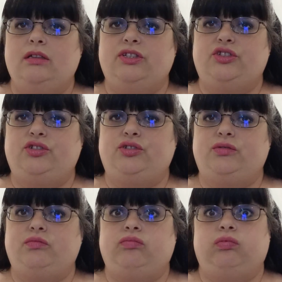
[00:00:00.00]

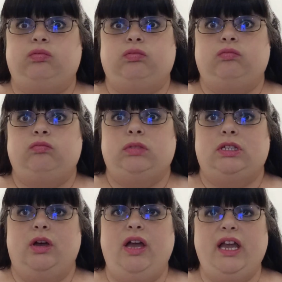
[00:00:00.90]

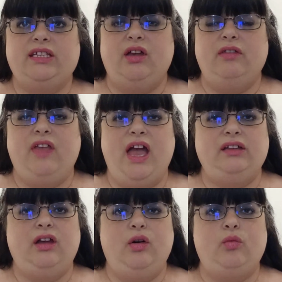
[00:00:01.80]
So I guess on
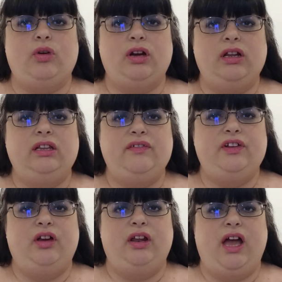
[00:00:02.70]
that note, we're going to leave
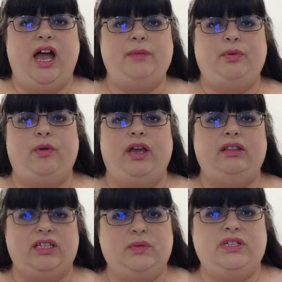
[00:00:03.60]
it on a high
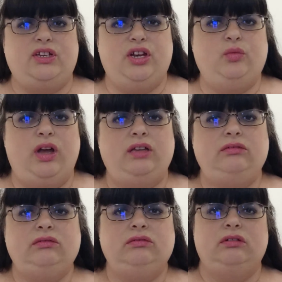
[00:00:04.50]
point. This was a good one.
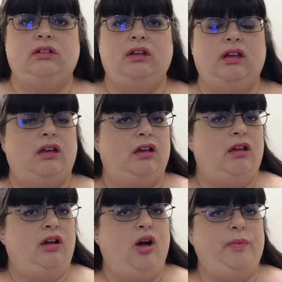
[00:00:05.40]

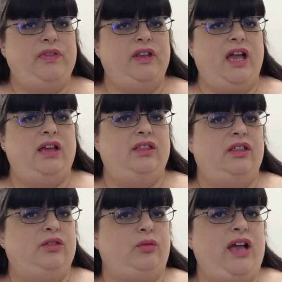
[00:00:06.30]
Hoping
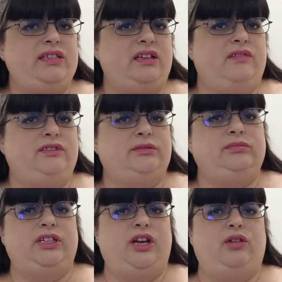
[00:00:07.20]
the rest of
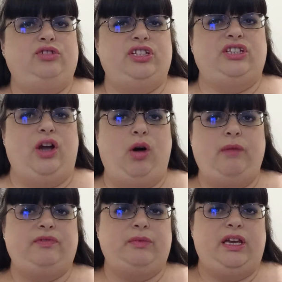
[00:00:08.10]
them, you know, just go
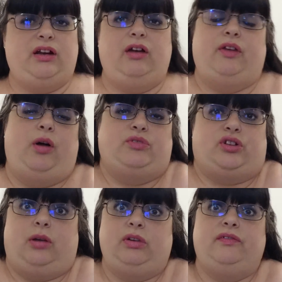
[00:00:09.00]
up from here, although I'm
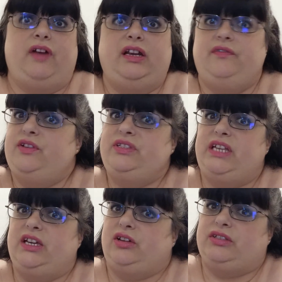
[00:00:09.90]
sure I'm going to find a few
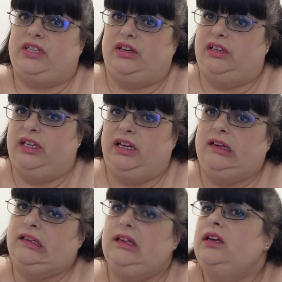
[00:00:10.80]
stinkers here and
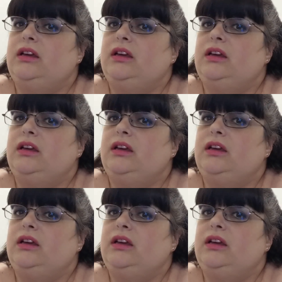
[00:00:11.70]
there.